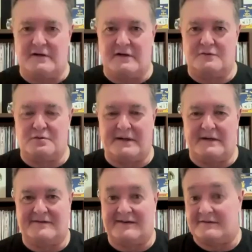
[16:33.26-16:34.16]

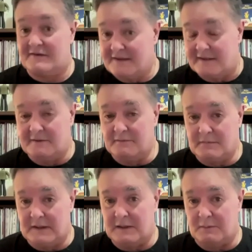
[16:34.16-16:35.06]
2016.
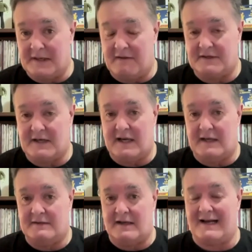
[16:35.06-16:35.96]
We haven't
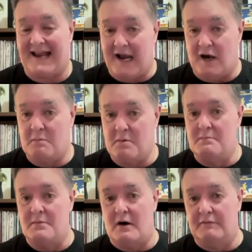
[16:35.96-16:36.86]
had an
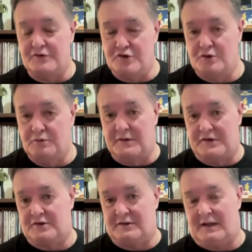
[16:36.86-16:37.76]
album of new
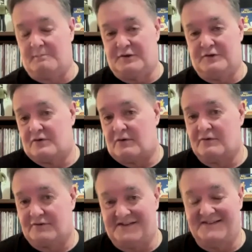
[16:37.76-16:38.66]
Richard Clapton
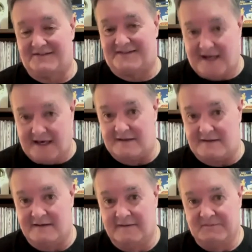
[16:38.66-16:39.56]
songs since then.
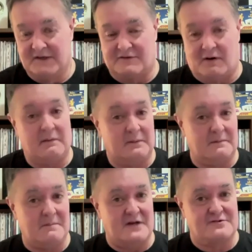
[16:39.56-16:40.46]
So I would
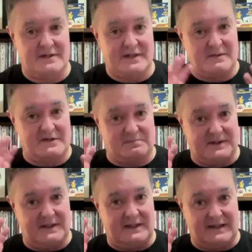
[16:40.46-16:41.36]
imagine there must
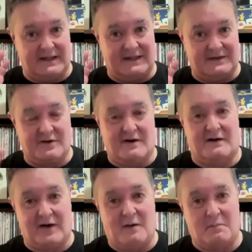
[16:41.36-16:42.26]
be an entire
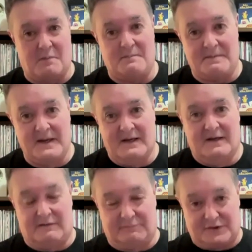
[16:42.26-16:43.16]
album
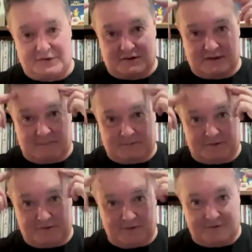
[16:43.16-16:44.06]
of Richard Clapton
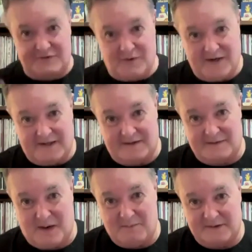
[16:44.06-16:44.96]
songs in your head at the
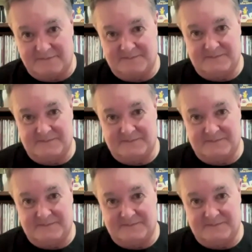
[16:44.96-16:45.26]
moment.